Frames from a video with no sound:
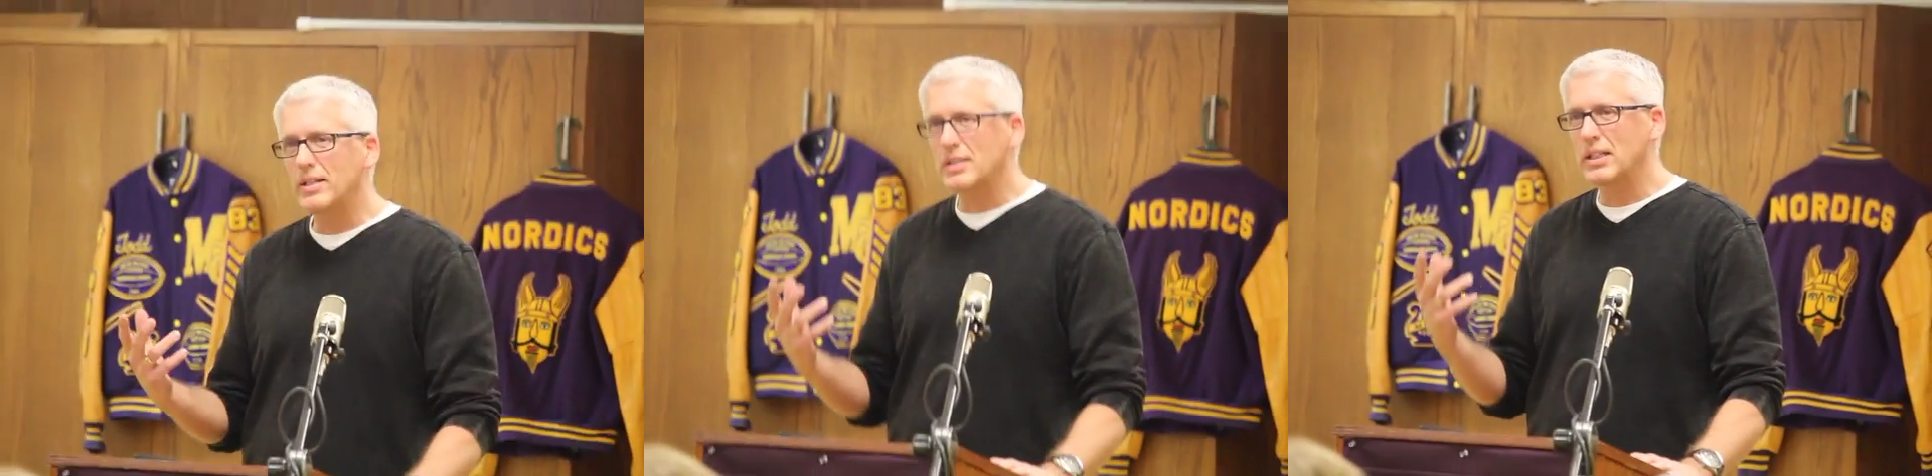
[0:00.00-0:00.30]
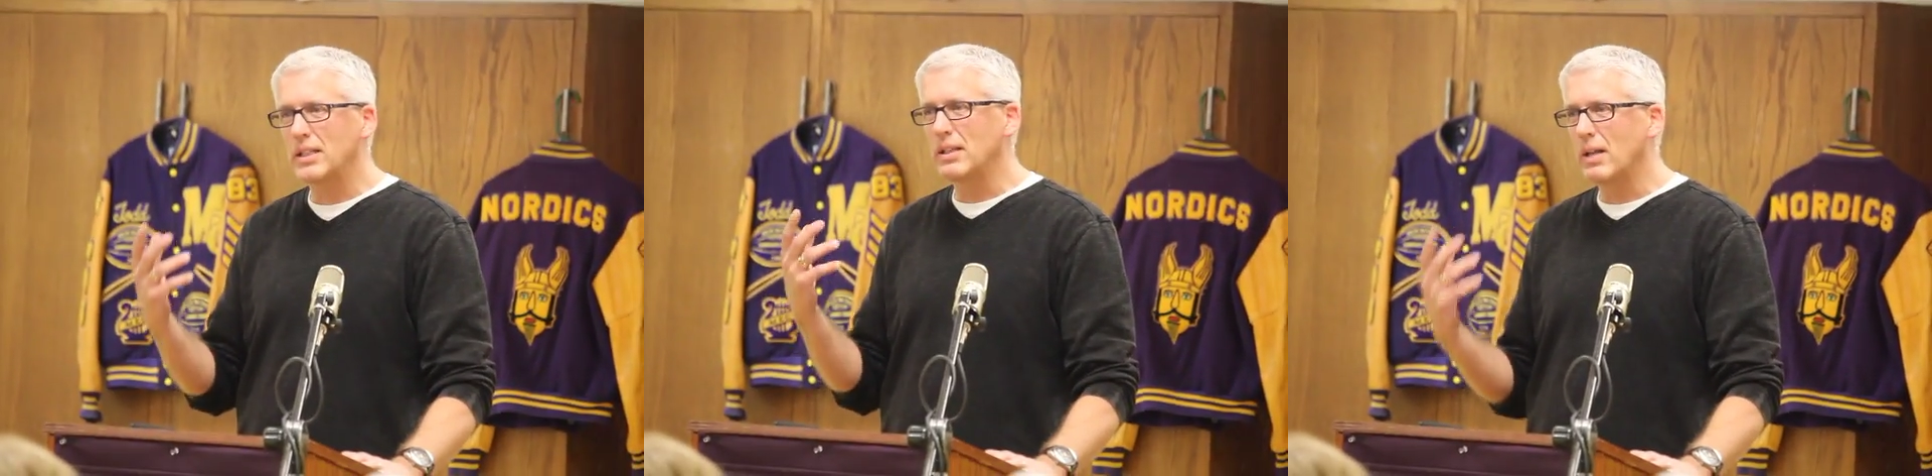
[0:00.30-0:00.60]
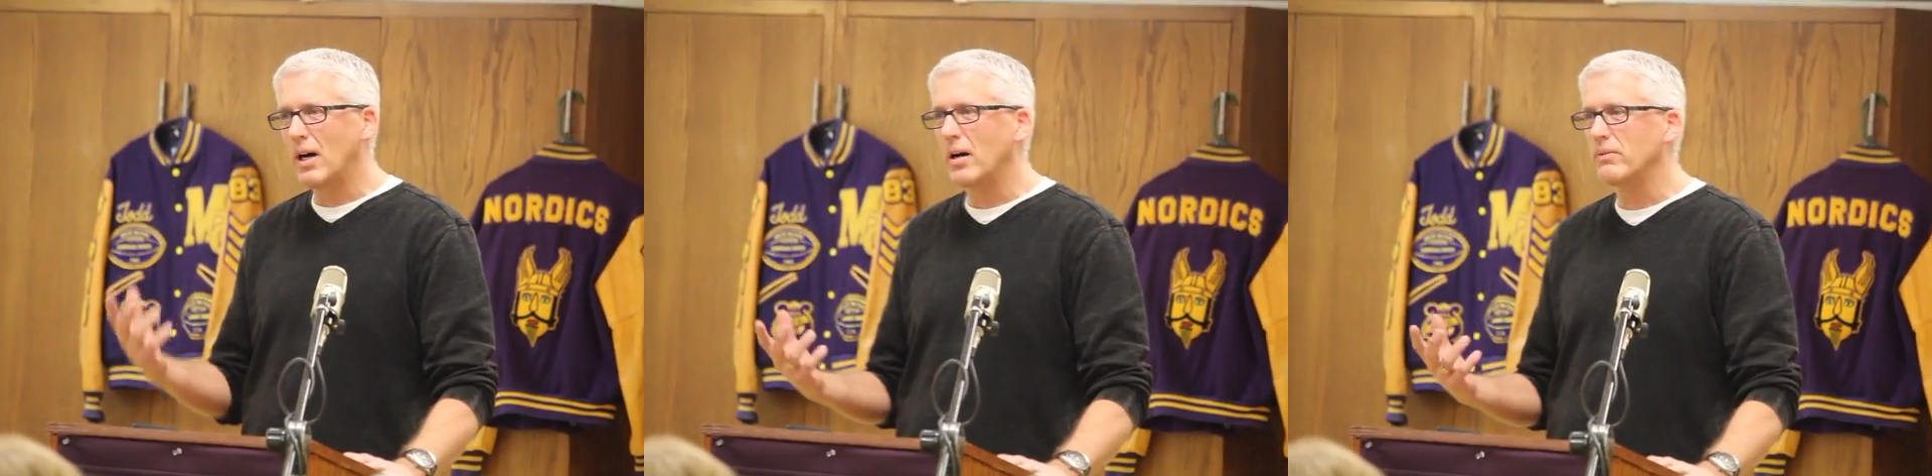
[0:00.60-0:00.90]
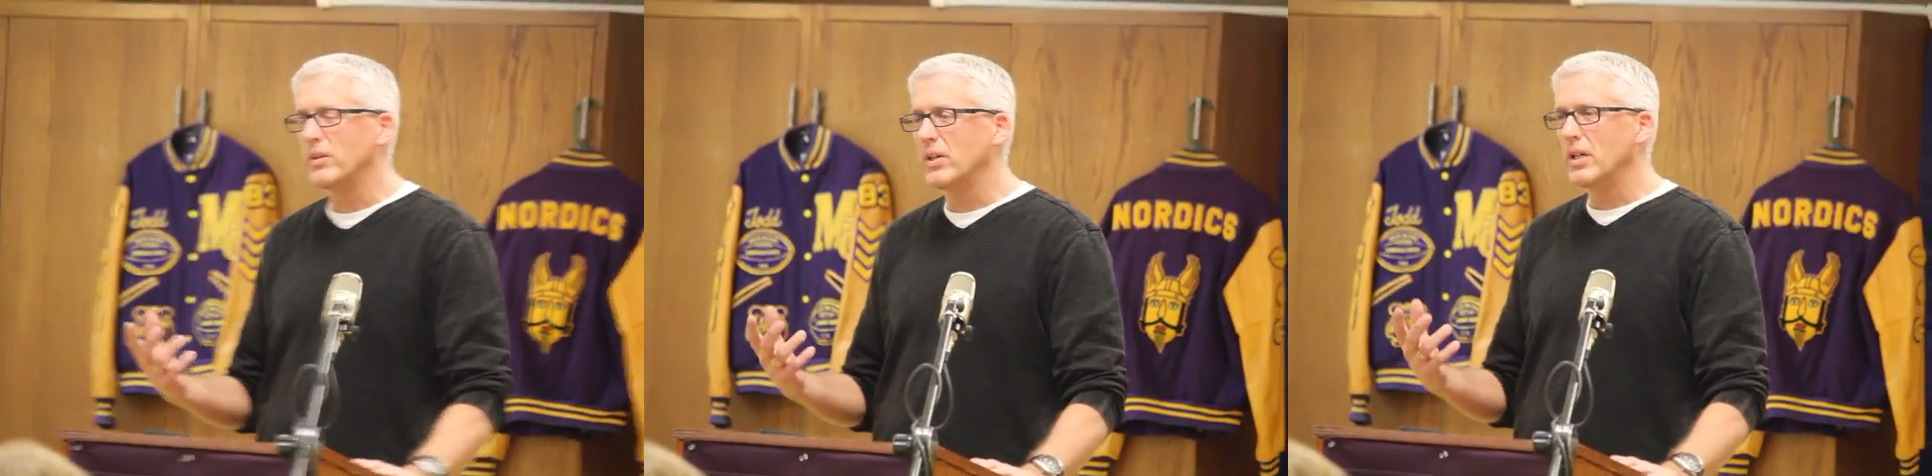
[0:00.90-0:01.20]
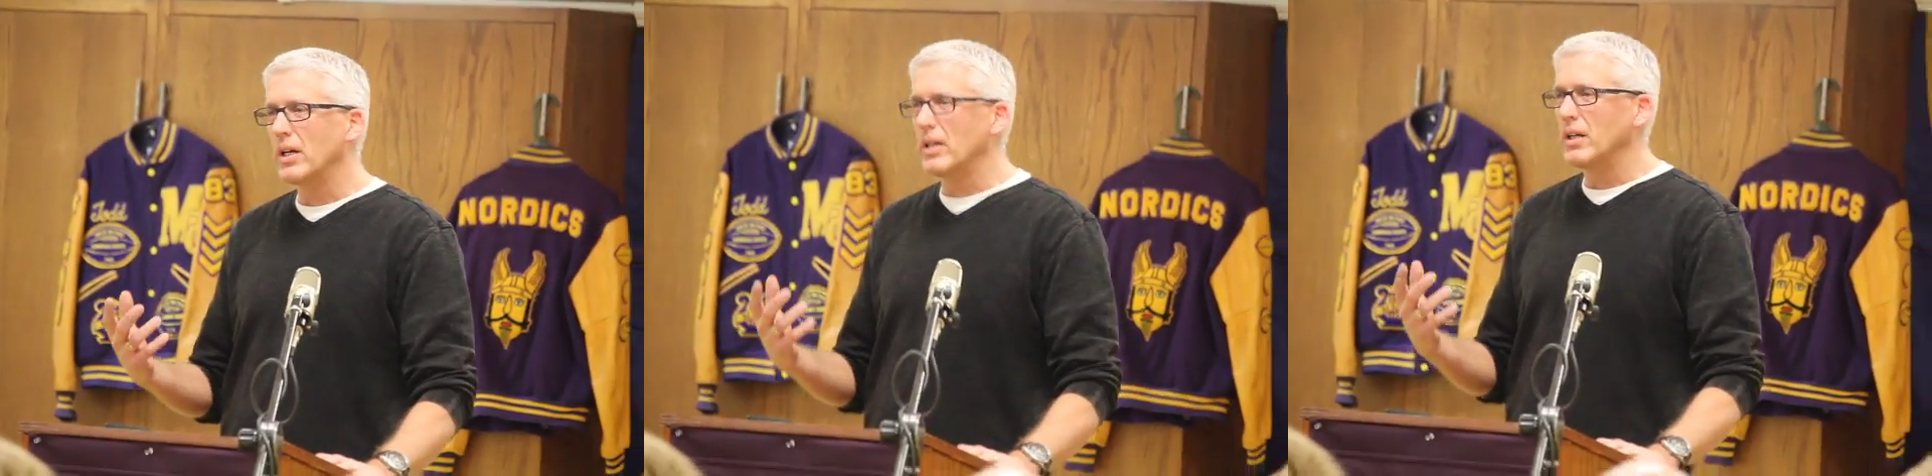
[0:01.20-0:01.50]
does he love
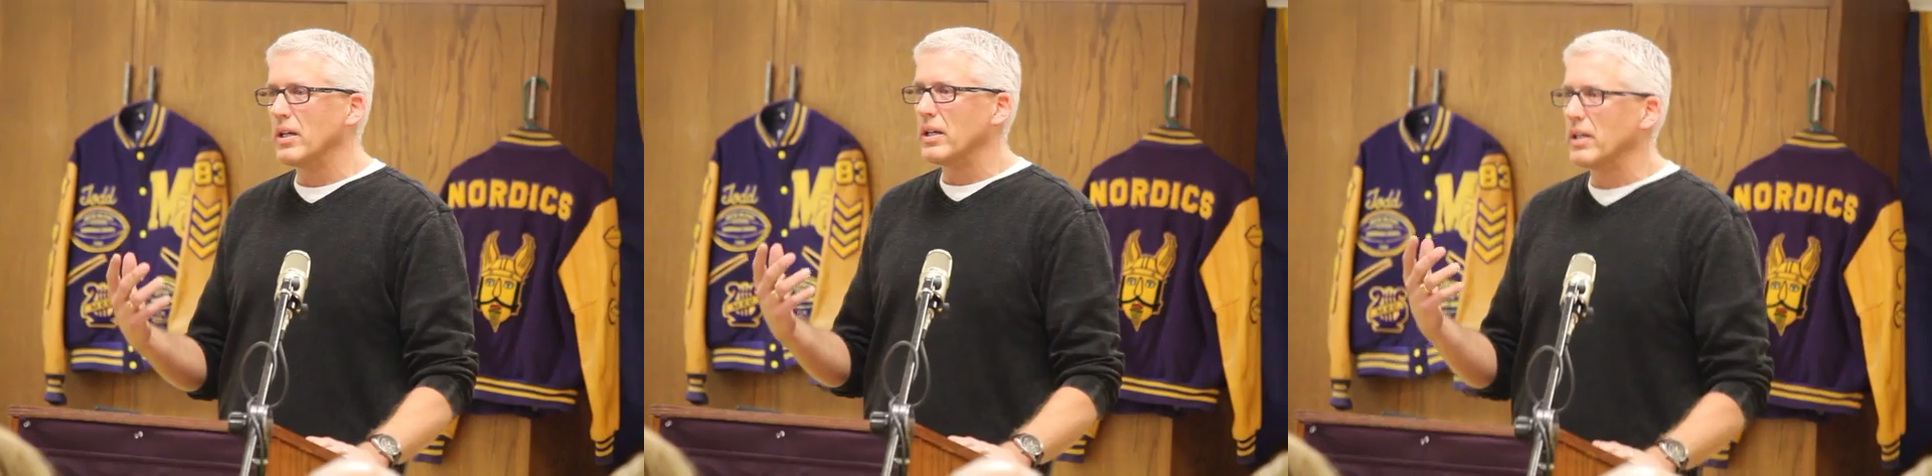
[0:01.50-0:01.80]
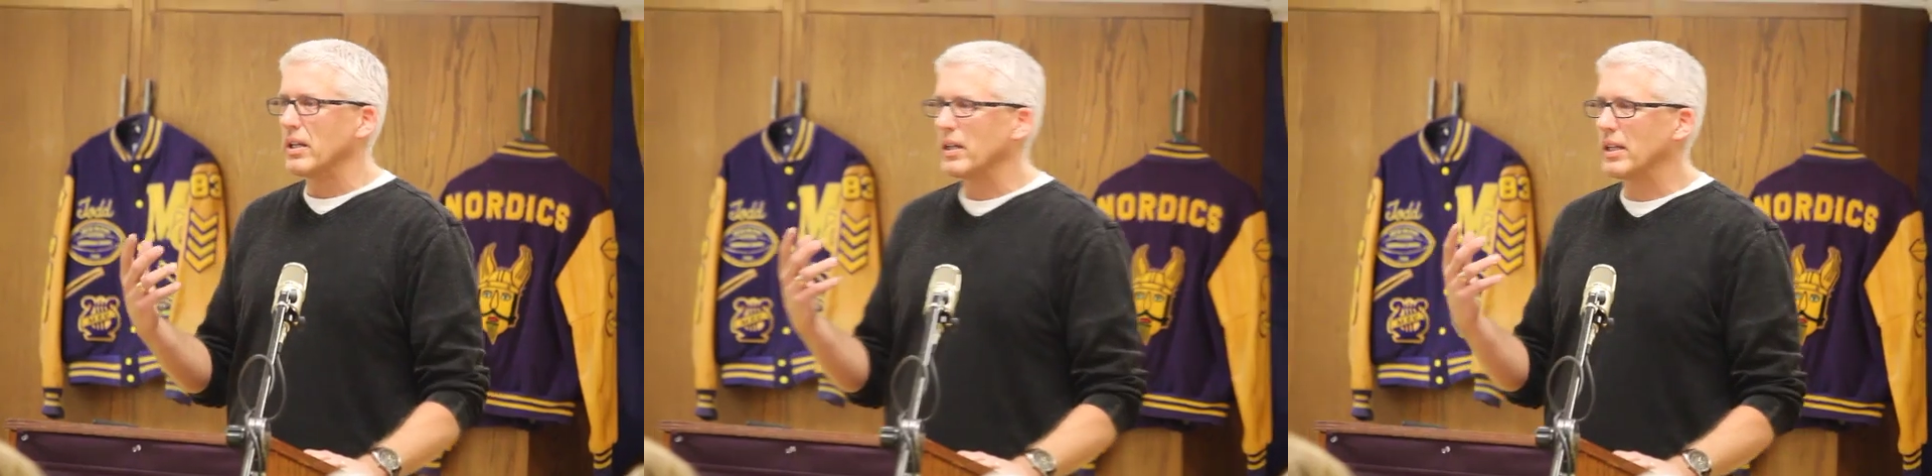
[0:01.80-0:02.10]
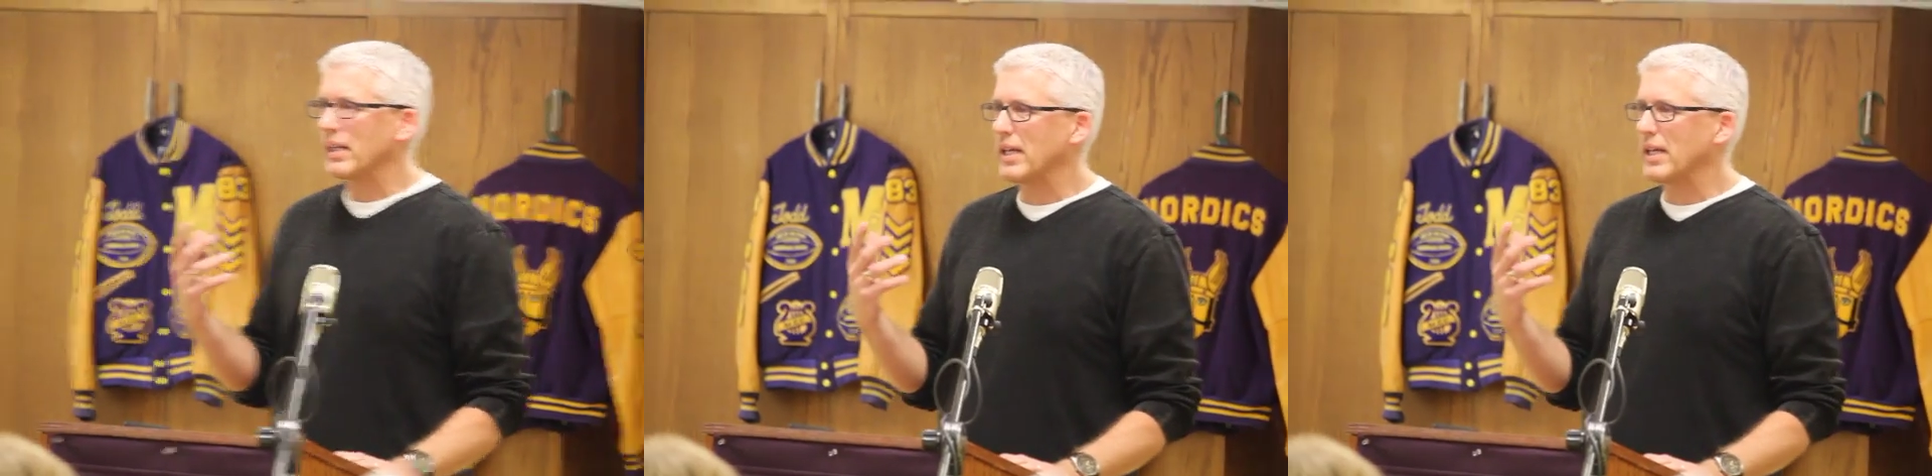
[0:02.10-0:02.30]
the